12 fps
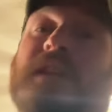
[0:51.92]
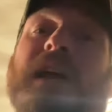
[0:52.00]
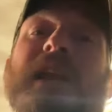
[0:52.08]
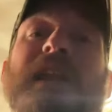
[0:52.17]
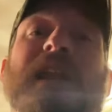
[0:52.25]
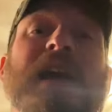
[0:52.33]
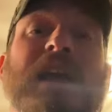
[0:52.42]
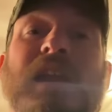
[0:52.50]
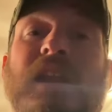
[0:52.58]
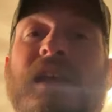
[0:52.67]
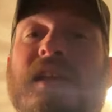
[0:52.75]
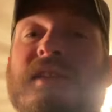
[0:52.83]

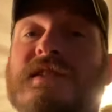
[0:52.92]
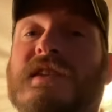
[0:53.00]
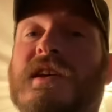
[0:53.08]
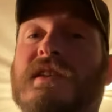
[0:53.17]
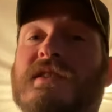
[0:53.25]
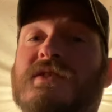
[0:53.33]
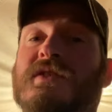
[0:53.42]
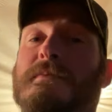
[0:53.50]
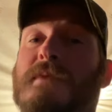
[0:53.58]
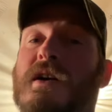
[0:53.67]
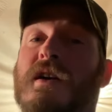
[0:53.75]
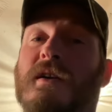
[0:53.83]
tonight is because
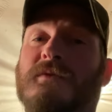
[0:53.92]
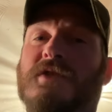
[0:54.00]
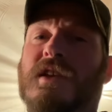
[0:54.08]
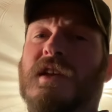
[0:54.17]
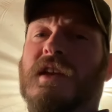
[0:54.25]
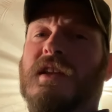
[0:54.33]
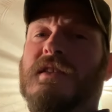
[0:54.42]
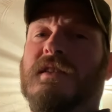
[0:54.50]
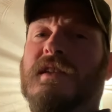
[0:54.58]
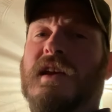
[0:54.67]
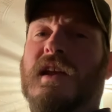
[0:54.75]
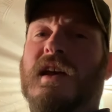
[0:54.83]
tomorrow I'm trying to get the
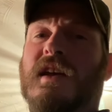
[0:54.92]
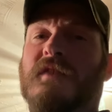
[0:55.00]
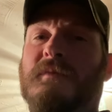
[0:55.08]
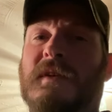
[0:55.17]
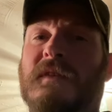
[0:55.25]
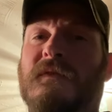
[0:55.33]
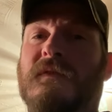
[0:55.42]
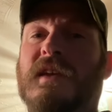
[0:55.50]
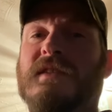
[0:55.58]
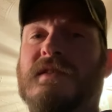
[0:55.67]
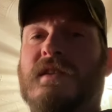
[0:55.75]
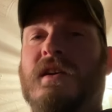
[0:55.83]
light out of my
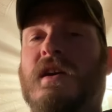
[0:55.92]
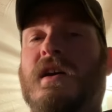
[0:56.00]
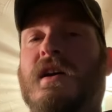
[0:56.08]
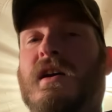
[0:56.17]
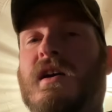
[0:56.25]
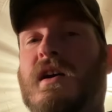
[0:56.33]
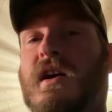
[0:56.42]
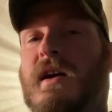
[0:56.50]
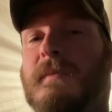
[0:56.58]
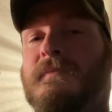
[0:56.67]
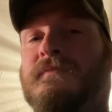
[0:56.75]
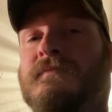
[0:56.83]
face.
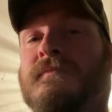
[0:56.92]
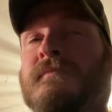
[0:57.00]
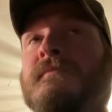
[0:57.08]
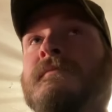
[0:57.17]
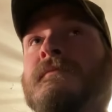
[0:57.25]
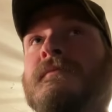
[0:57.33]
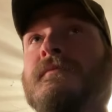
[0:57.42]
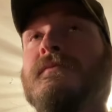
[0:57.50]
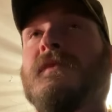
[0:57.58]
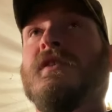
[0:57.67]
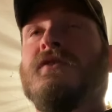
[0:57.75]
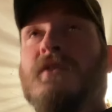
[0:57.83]
Um,
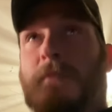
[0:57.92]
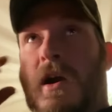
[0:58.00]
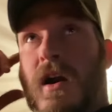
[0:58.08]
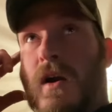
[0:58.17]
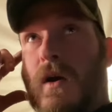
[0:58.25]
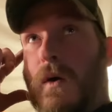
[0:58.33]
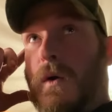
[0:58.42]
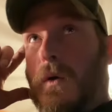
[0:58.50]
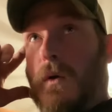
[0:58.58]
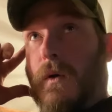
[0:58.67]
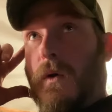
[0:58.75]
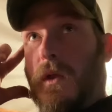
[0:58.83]
tomorrow
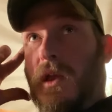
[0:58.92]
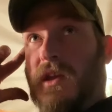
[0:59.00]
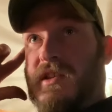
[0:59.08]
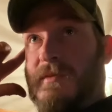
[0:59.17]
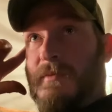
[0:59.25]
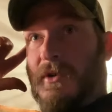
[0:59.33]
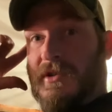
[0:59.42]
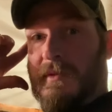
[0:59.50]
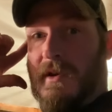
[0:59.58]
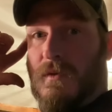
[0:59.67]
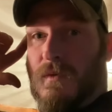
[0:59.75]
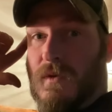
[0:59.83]
is supposed to
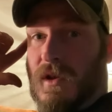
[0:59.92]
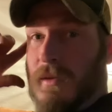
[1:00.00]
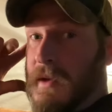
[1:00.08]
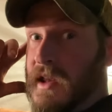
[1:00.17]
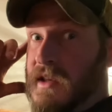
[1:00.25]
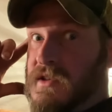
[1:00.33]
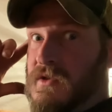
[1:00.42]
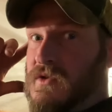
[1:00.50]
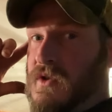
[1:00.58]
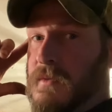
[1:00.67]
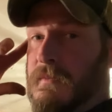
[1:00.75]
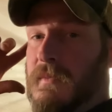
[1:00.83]
be a really bad
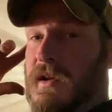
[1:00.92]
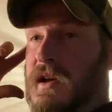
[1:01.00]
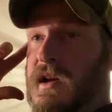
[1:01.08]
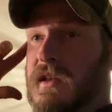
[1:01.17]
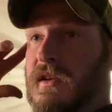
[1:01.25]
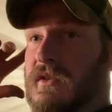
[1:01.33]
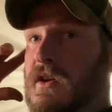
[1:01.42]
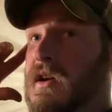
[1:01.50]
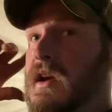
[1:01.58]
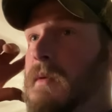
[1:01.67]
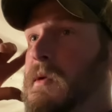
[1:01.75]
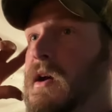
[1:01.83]
snowstorm. Uh, they're
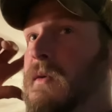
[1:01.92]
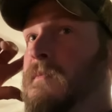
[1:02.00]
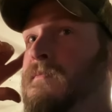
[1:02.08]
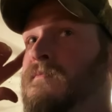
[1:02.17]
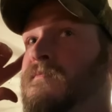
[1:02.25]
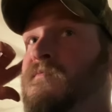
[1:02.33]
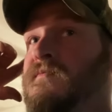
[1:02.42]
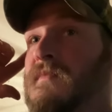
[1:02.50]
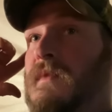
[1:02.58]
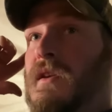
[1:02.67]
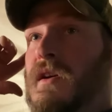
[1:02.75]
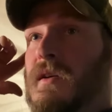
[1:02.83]
talking about
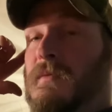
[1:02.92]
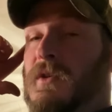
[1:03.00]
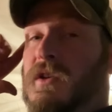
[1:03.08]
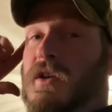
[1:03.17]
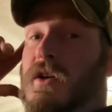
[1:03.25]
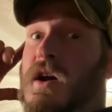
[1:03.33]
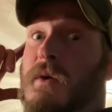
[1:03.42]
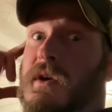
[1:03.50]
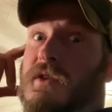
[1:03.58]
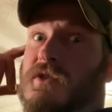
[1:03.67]
uh, well, you know how weather